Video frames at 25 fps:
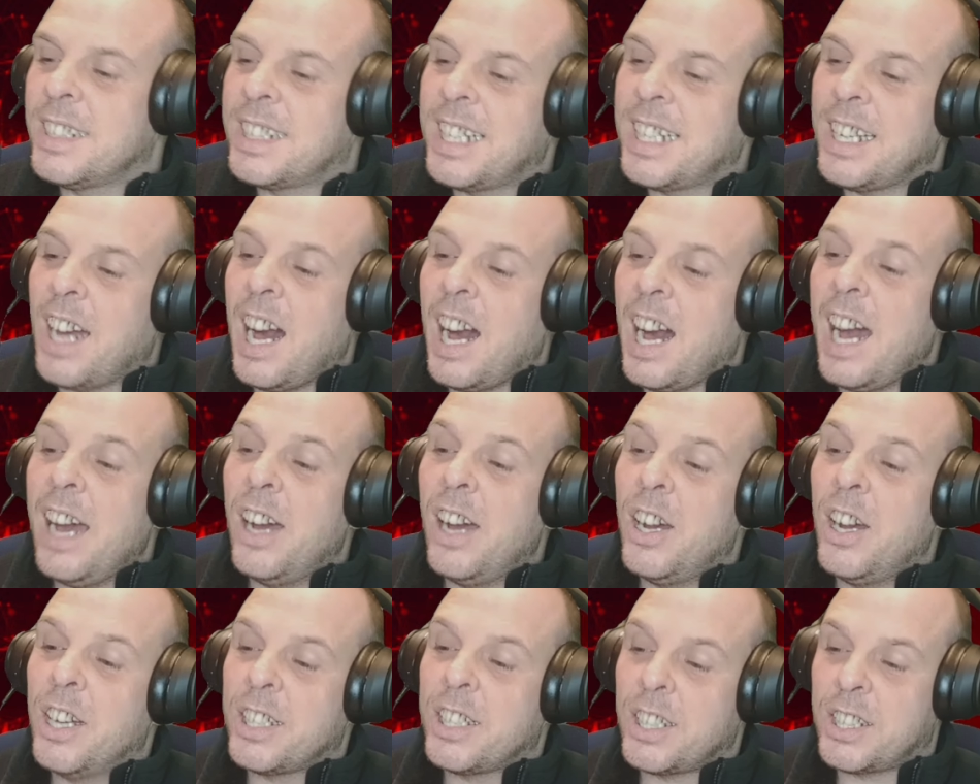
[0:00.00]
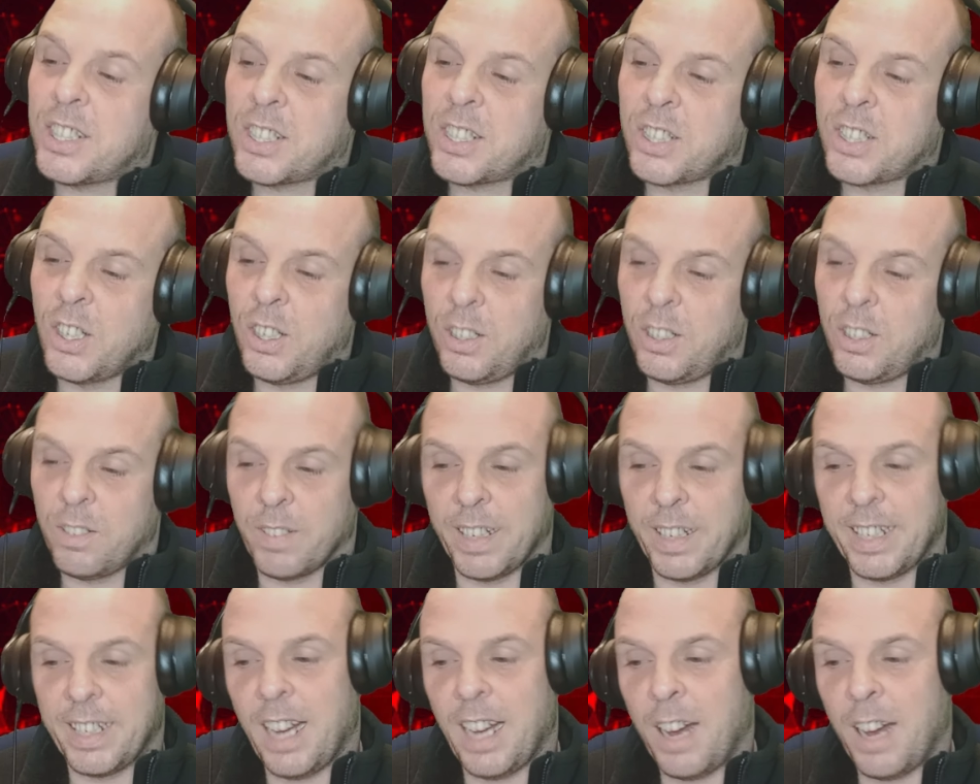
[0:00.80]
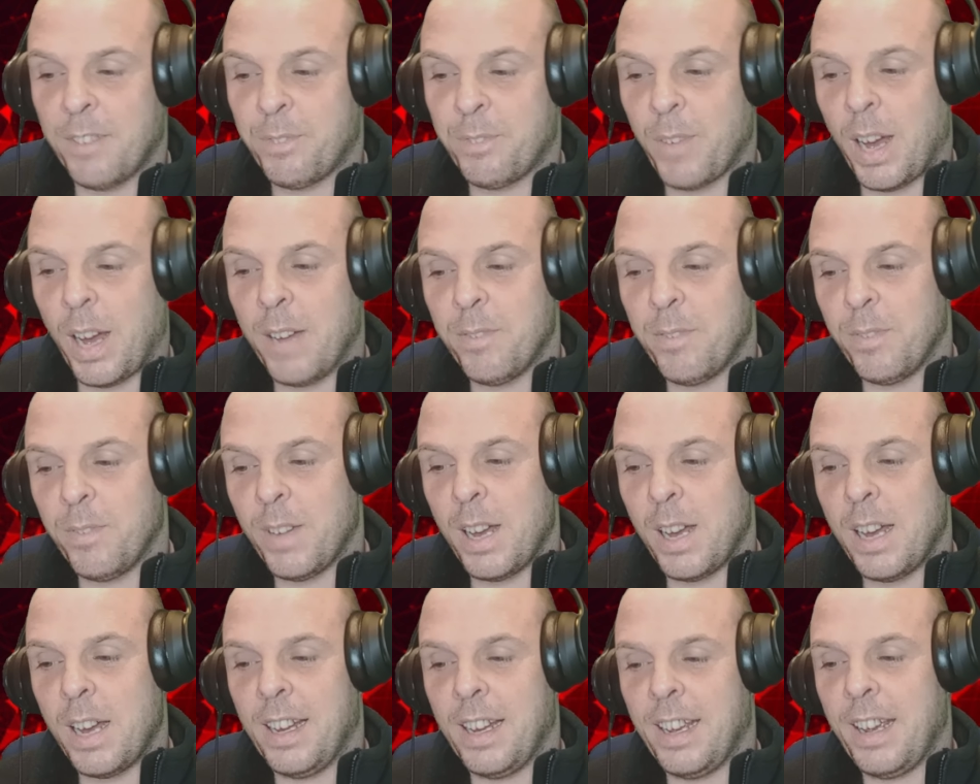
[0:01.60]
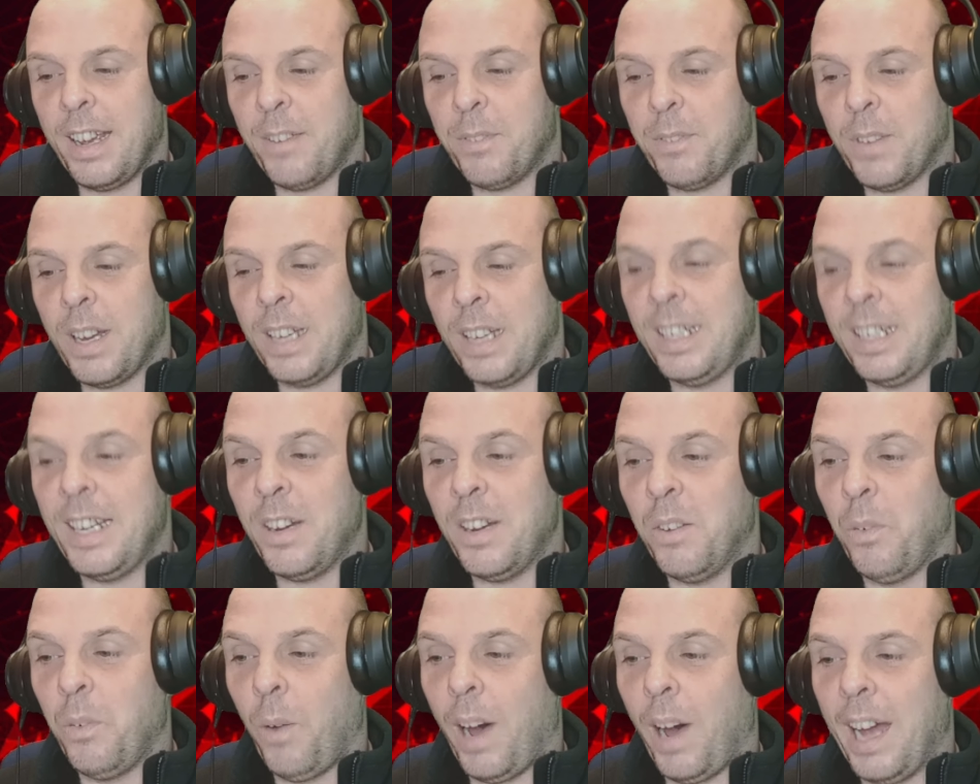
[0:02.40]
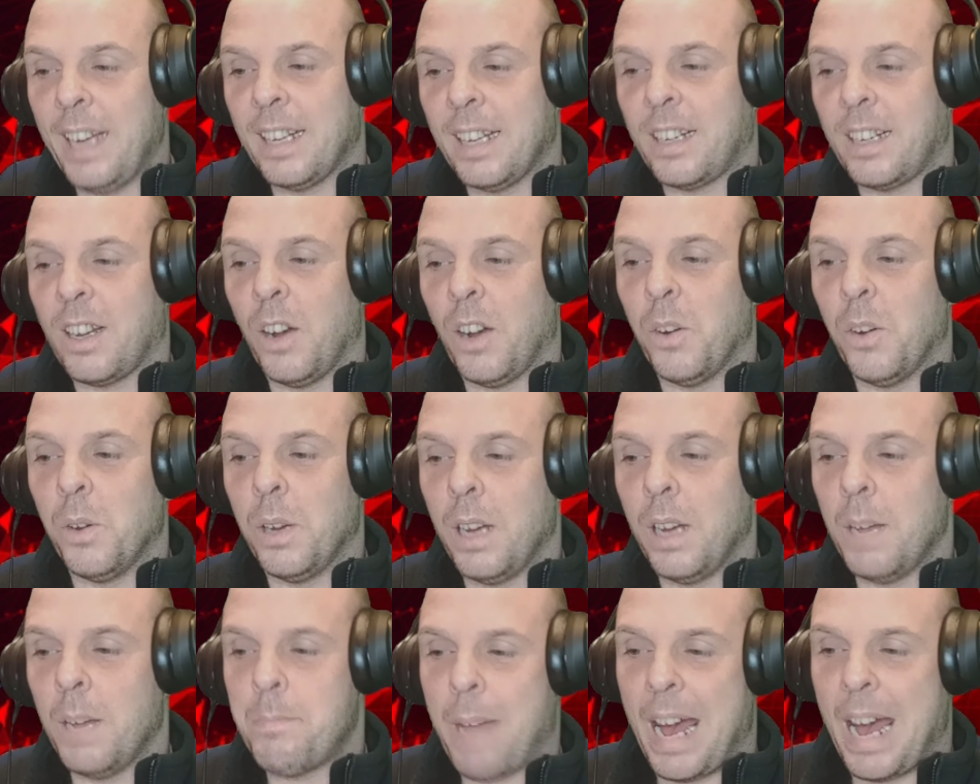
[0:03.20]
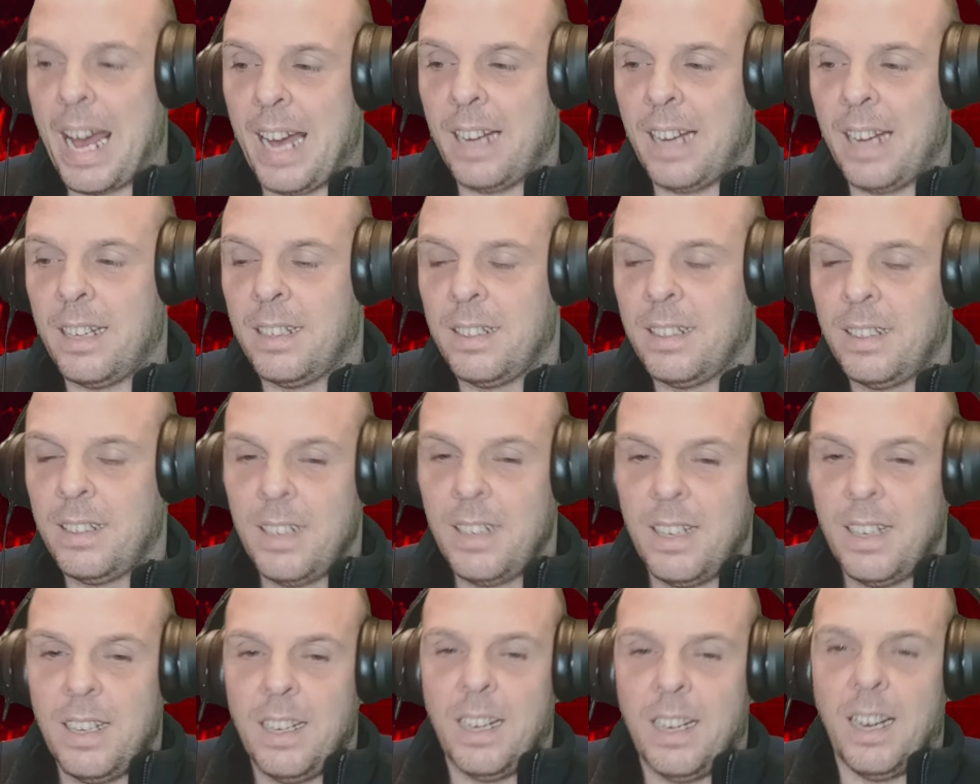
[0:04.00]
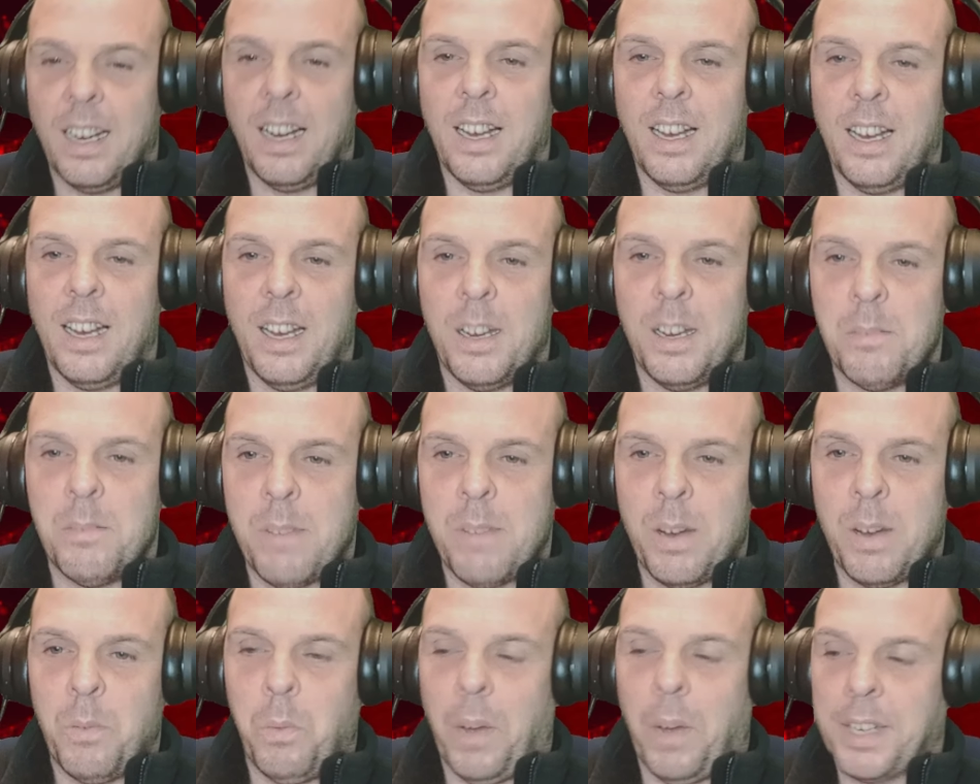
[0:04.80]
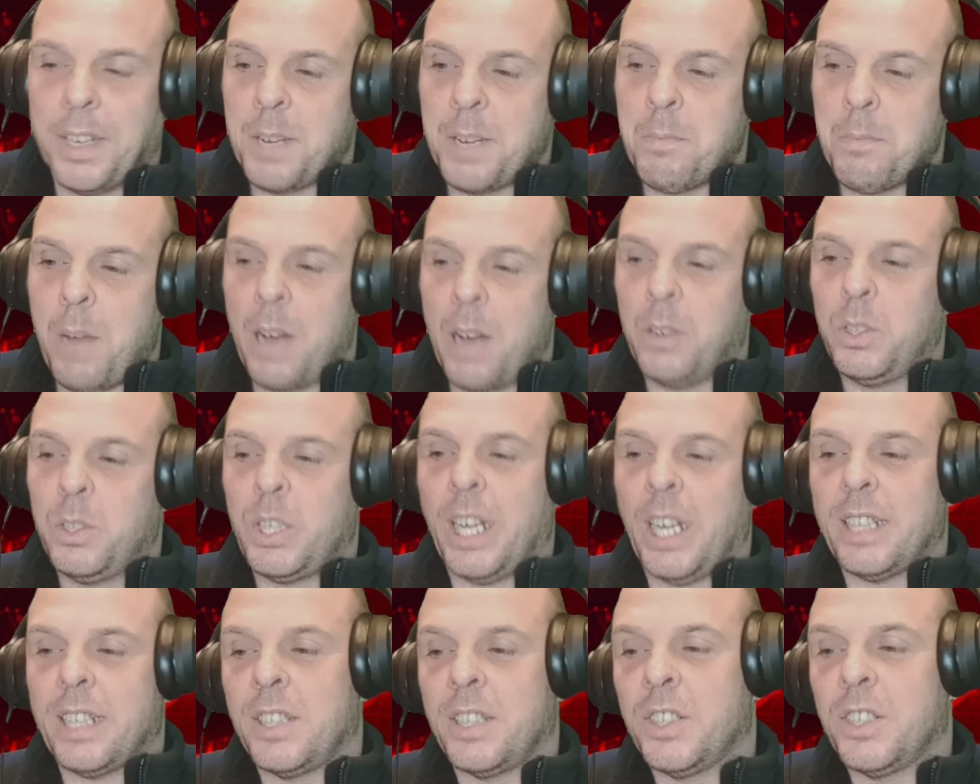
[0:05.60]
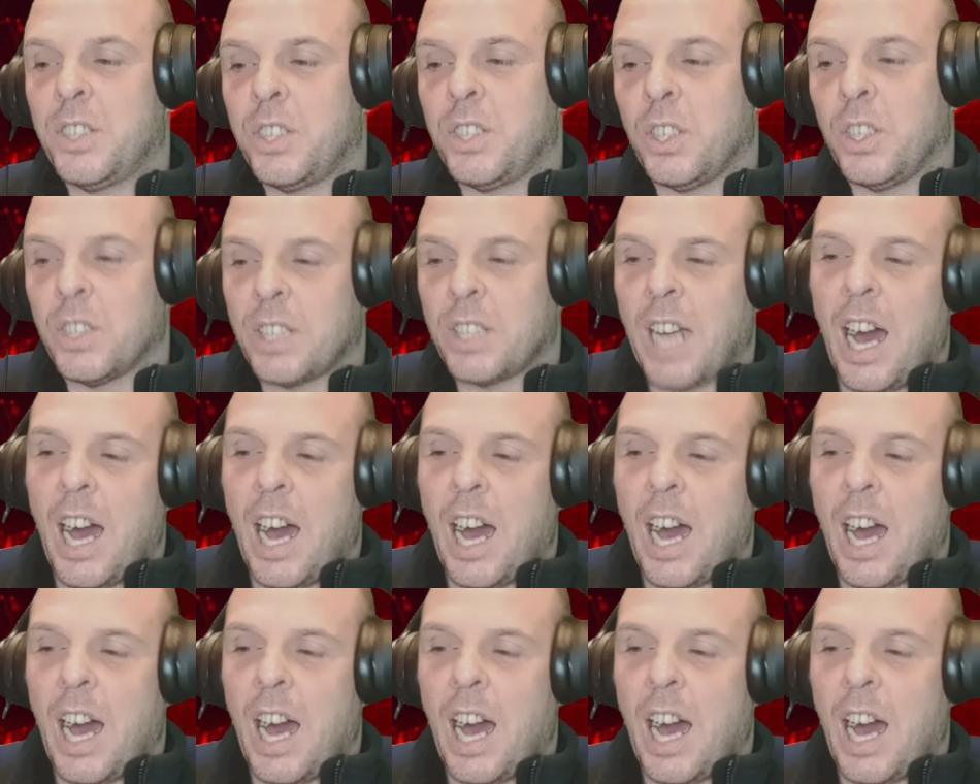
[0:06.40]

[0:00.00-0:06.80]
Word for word: I heard a story it, a little while ago about um, one of the Michael Jackson songs.